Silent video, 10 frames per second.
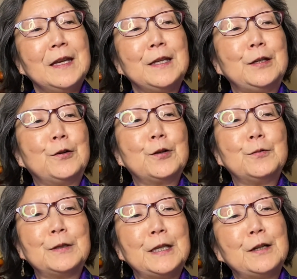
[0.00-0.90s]
Hiroko
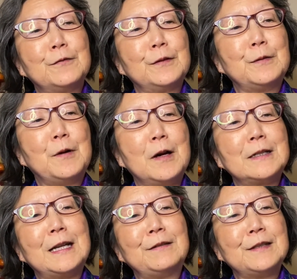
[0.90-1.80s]
would carefully walk
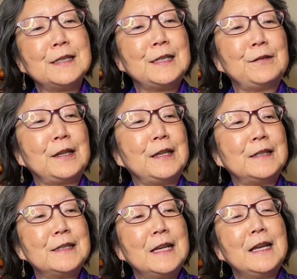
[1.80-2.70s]
down the staircase,